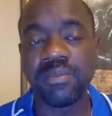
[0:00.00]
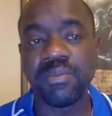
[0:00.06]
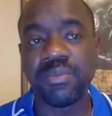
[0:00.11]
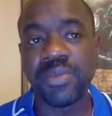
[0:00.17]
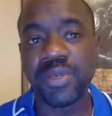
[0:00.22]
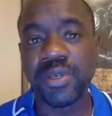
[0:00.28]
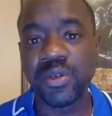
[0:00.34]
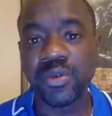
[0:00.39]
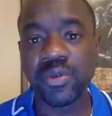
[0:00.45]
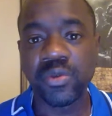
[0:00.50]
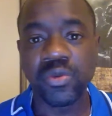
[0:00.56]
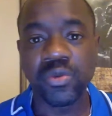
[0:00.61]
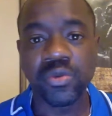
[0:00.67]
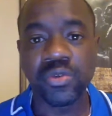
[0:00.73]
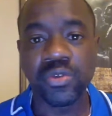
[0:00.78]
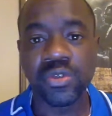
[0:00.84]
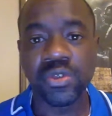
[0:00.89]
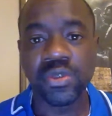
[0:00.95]

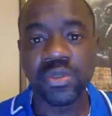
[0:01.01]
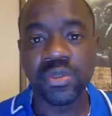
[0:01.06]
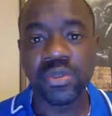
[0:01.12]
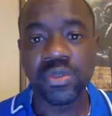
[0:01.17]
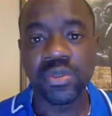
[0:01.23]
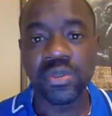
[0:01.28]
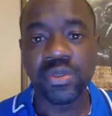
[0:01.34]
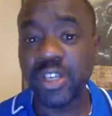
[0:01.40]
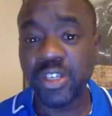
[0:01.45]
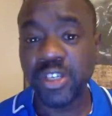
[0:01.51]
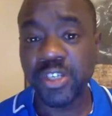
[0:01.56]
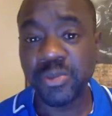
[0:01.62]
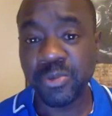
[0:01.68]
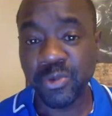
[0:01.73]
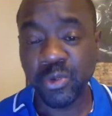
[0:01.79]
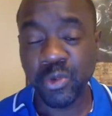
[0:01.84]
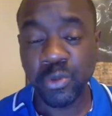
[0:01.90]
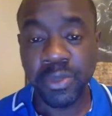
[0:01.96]
build
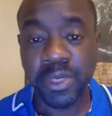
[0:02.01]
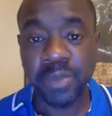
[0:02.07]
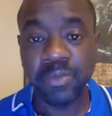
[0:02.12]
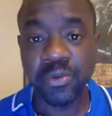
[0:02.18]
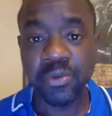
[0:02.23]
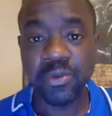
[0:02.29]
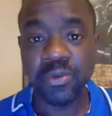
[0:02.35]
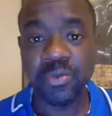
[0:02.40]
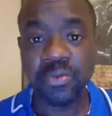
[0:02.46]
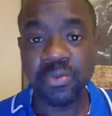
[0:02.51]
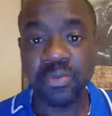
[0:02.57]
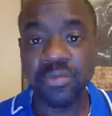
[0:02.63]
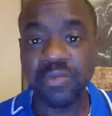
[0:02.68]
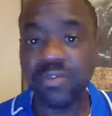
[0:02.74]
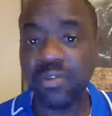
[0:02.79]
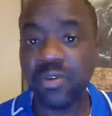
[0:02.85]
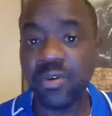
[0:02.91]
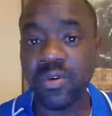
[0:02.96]
relationships with people
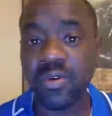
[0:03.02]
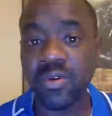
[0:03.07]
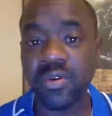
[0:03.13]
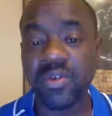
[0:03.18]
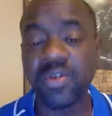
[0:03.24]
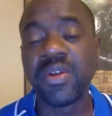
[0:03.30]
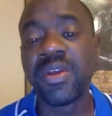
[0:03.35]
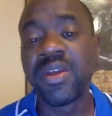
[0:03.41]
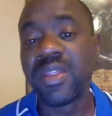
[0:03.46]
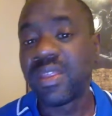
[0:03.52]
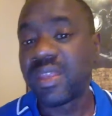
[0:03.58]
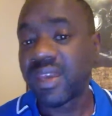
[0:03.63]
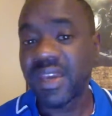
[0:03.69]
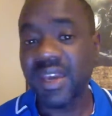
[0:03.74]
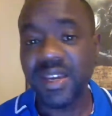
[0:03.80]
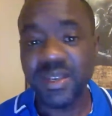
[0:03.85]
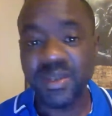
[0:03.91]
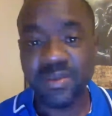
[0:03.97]
before they
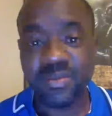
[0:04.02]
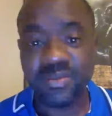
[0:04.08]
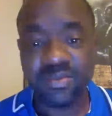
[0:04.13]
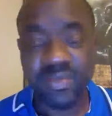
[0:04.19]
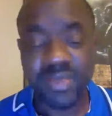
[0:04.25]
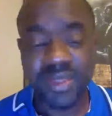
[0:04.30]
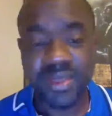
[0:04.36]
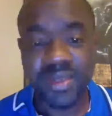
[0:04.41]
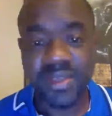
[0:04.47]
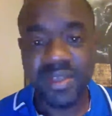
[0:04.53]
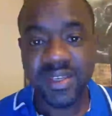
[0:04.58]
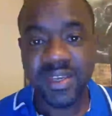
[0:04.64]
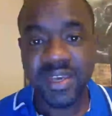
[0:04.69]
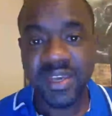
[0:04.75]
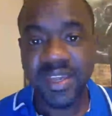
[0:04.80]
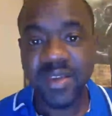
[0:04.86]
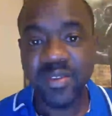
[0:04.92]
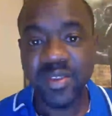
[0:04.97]
can
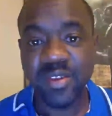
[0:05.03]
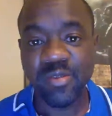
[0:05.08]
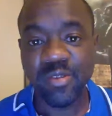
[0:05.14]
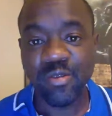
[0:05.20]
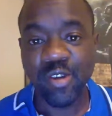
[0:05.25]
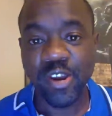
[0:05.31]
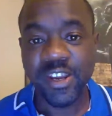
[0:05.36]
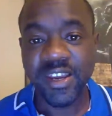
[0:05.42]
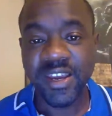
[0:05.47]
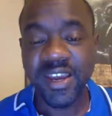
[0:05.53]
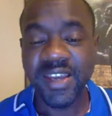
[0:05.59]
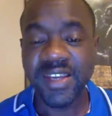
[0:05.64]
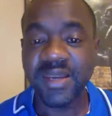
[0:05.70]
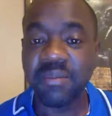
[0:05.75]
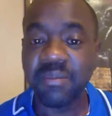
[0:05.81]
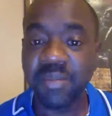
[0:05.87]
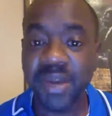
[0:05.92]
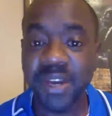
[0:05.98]
get out their credit card
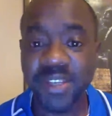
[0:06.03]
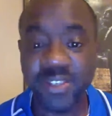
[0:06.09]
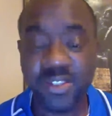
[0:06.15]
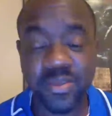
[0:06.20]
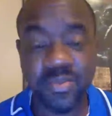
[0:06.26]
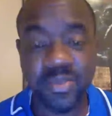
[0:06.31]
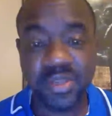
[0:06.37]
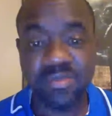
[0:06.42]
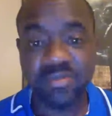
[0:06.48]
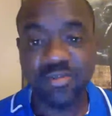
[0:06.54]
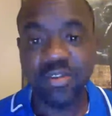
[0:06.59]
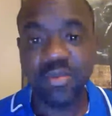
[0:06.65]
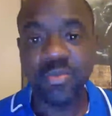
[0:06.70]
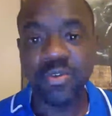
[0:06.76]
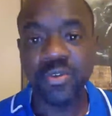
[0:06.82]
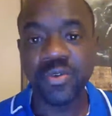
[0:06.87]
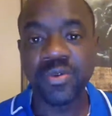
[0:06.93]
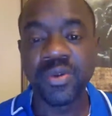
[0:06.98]
and buy something from
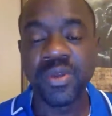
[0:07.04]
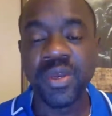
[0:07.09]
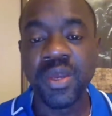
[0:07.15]
you.